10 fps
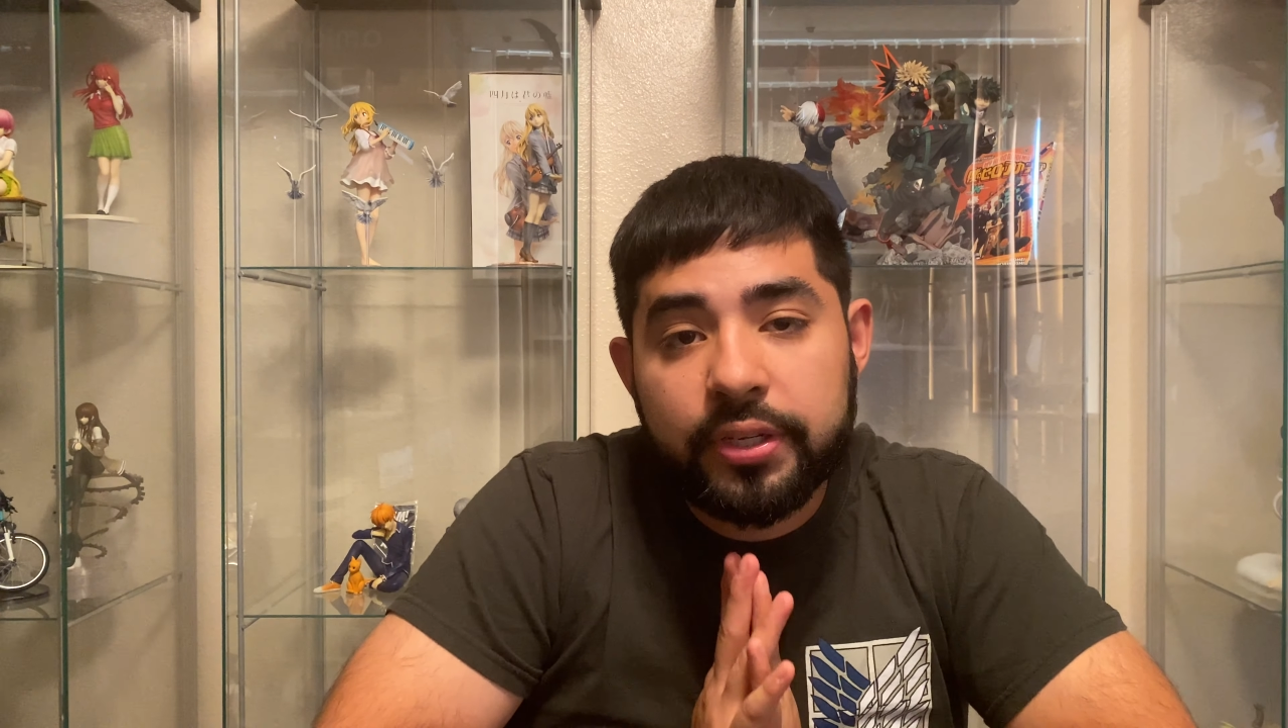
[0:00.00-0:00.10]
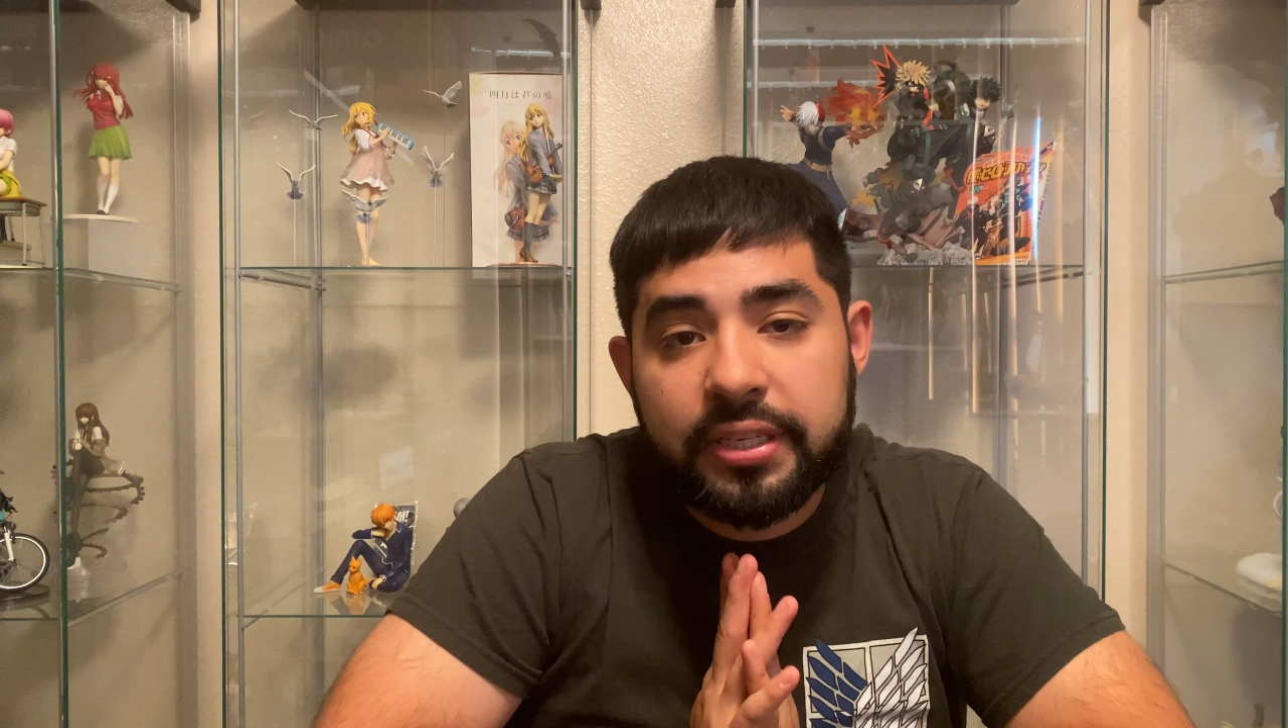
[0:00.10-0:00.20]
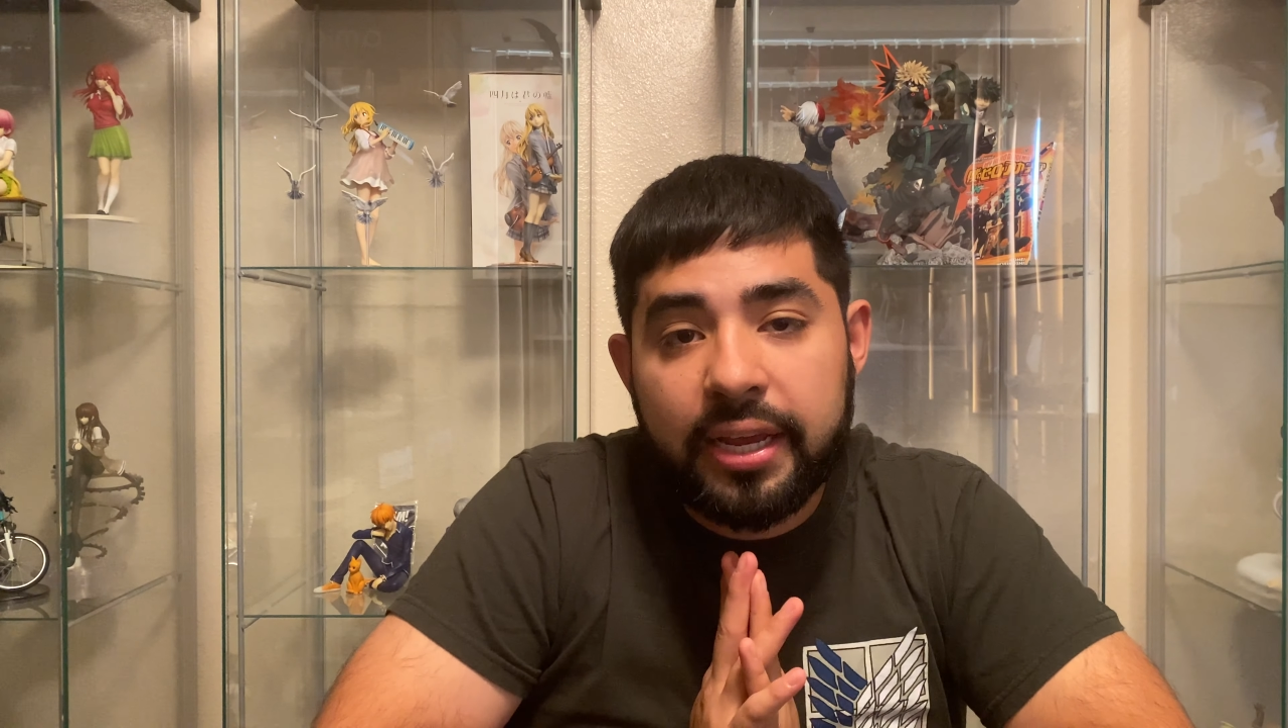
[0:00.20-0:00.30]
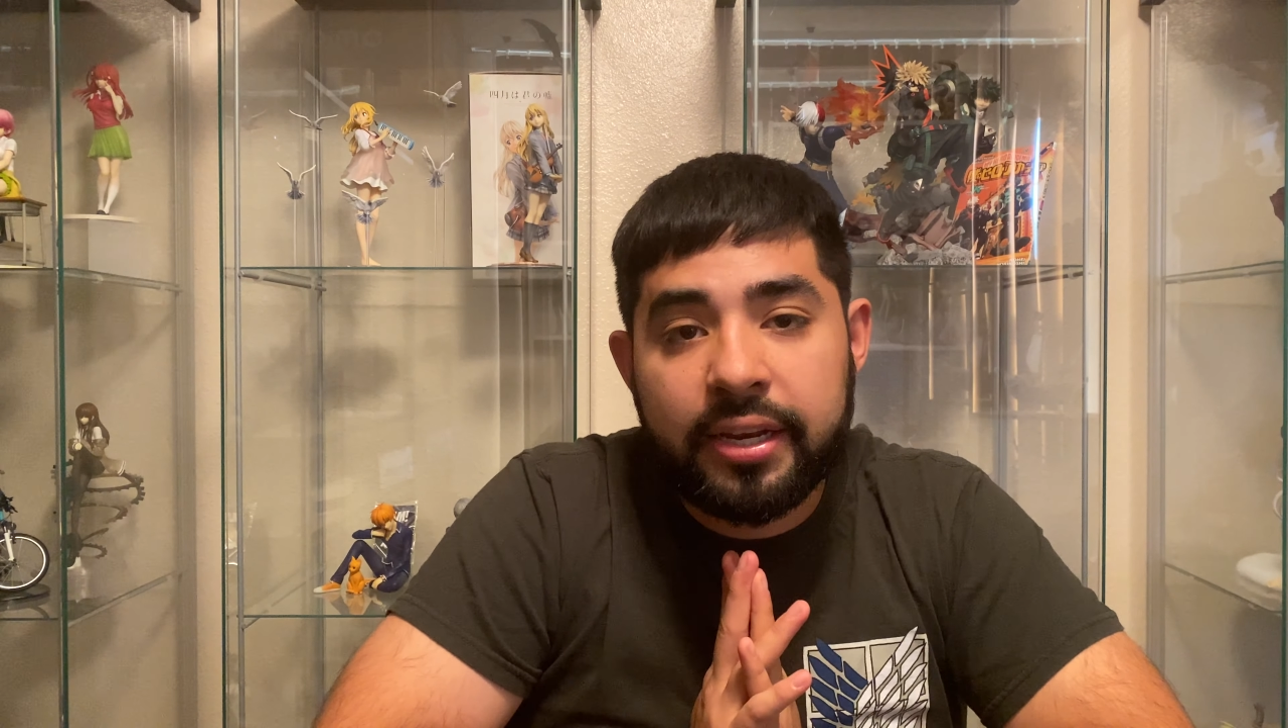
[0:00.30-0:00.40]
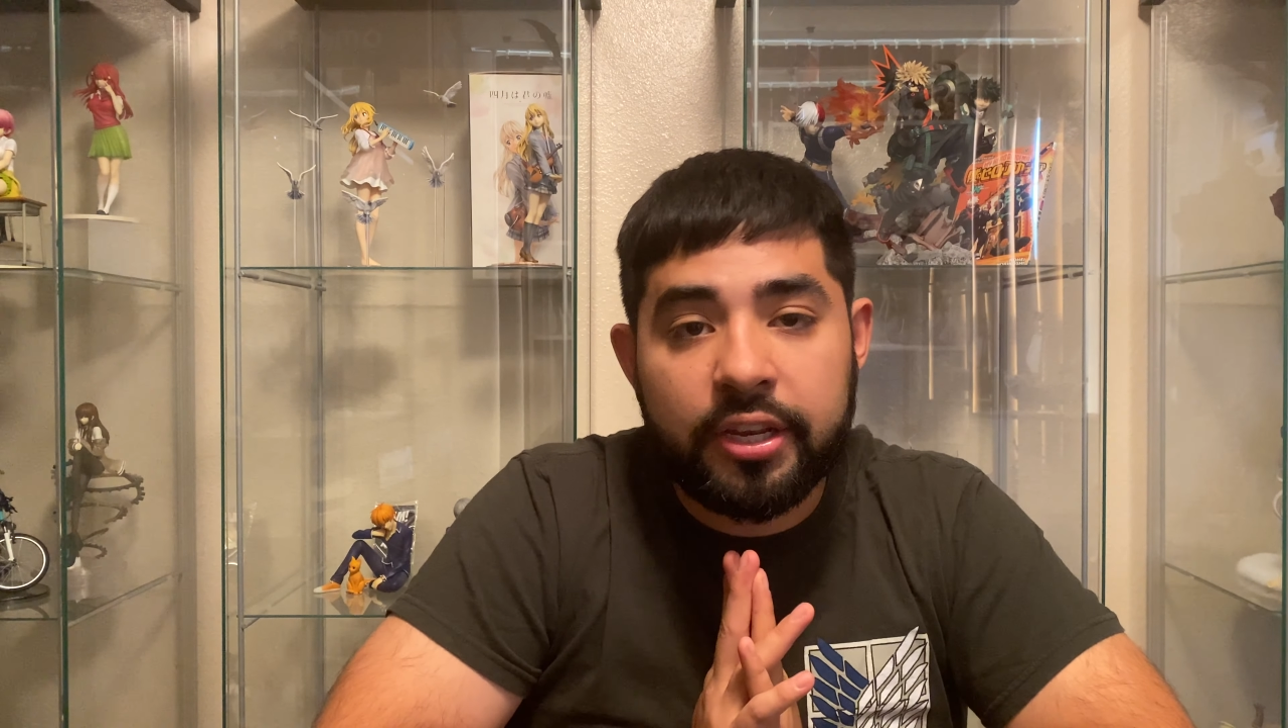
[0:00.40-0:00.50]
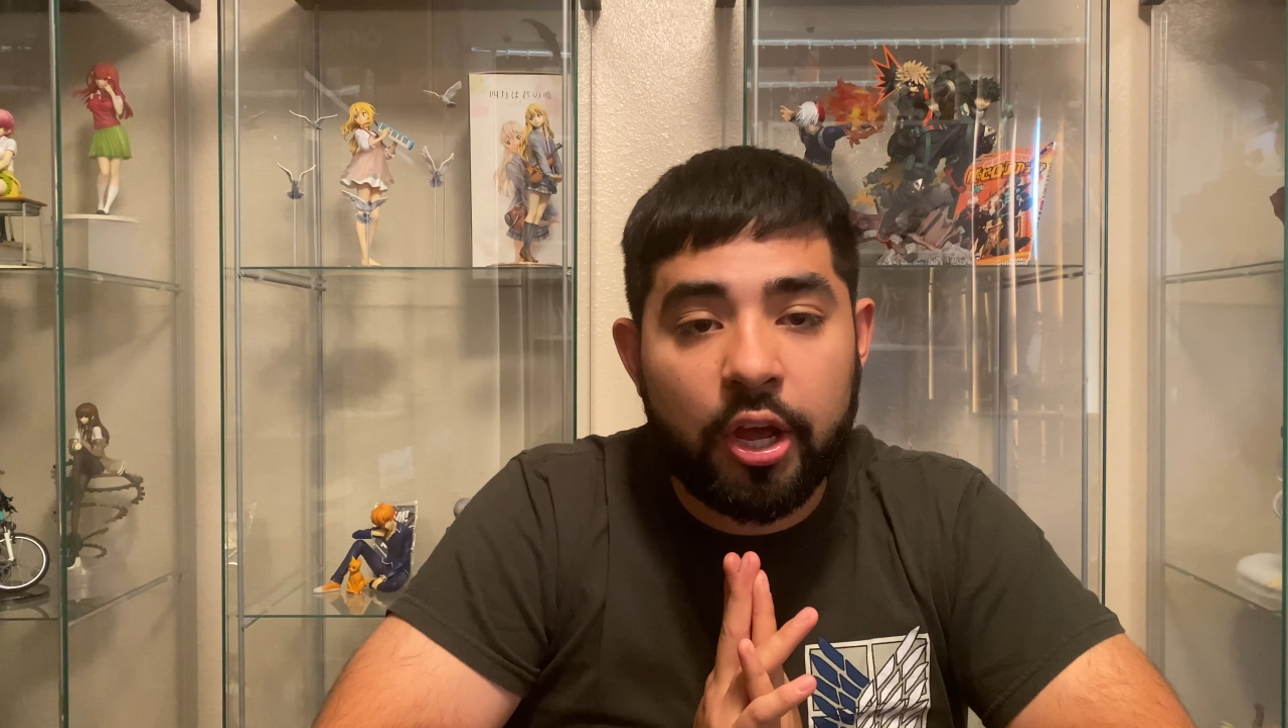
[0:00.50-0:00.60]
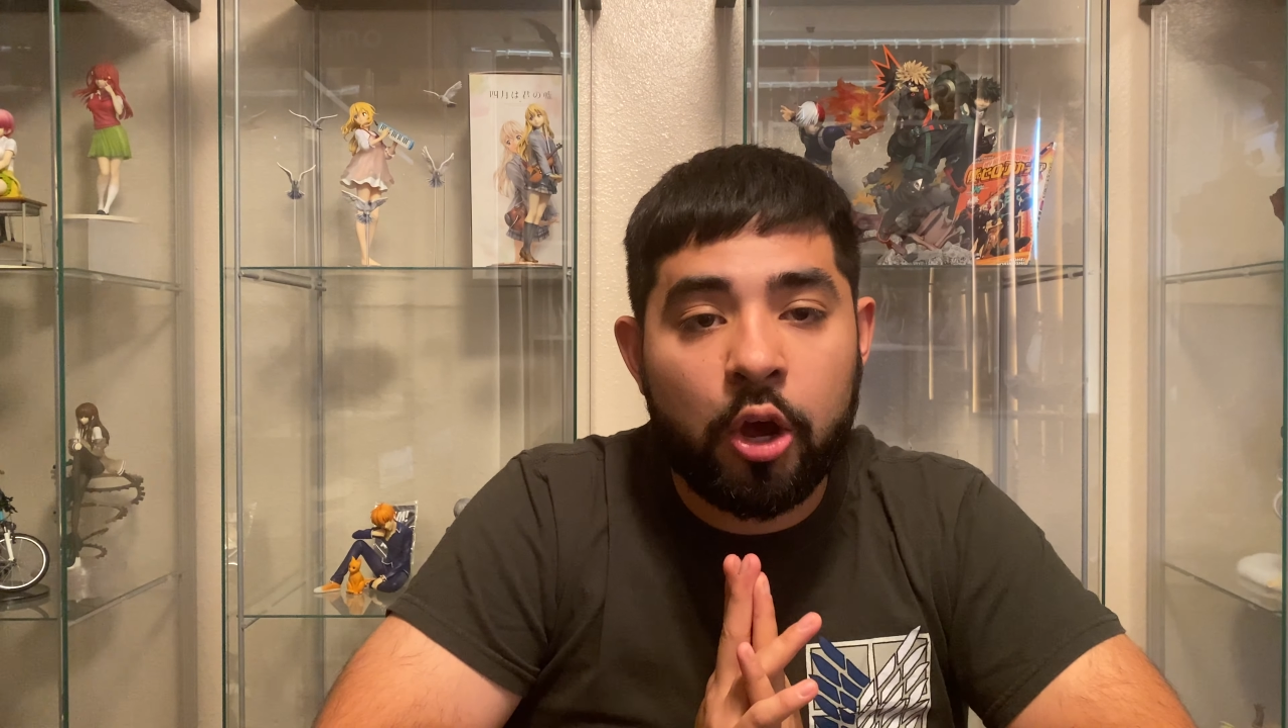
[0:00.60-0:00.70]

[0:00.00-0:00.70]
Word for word: excited to